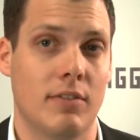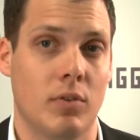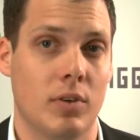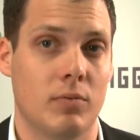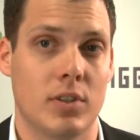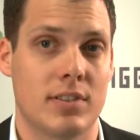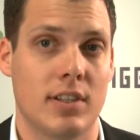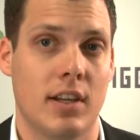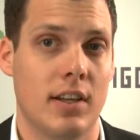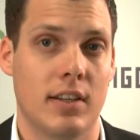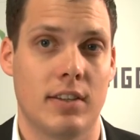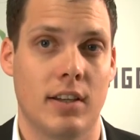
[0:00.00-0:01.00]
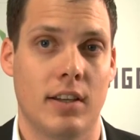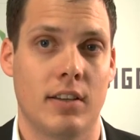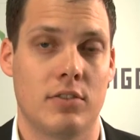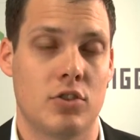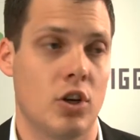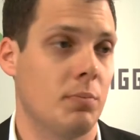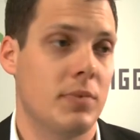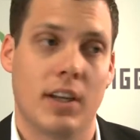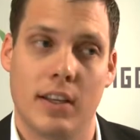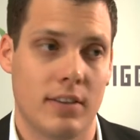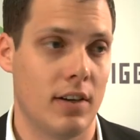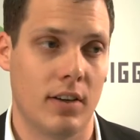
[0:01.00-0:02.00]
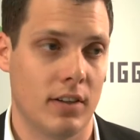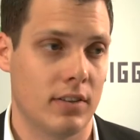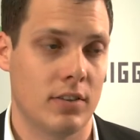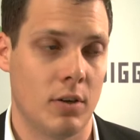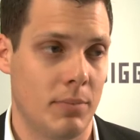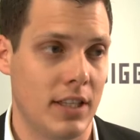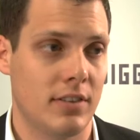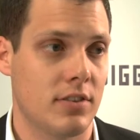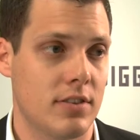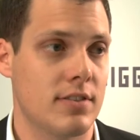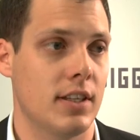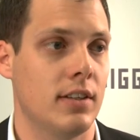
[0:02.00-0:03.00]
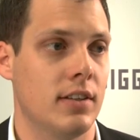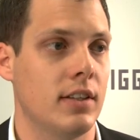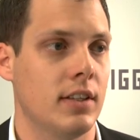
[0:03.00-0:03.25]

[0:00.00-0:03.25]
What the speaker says: what was the job the competitors did?